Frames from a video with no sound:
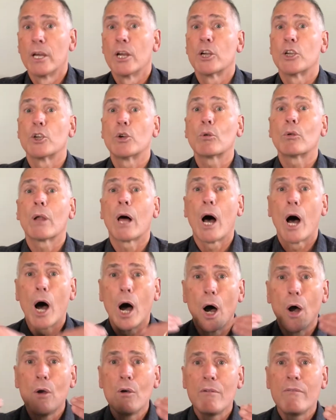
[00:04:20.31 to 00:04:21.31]
you'll
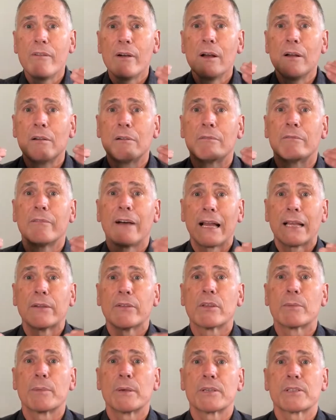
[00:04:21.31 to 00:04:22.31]
overvalue
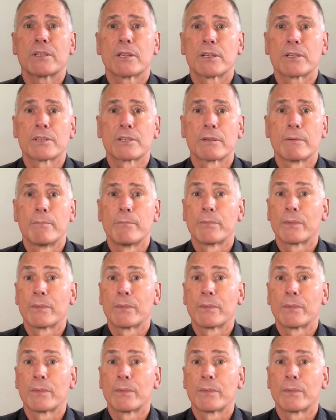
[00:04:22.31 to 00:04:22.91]
the business